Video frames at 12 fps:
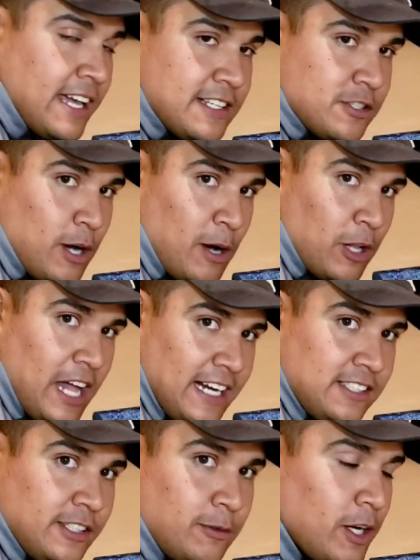And so I will
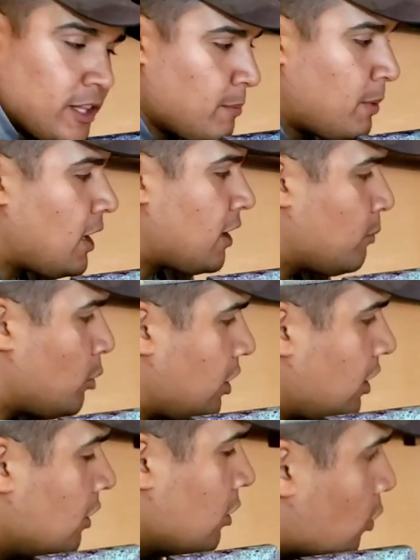actually run the bottom one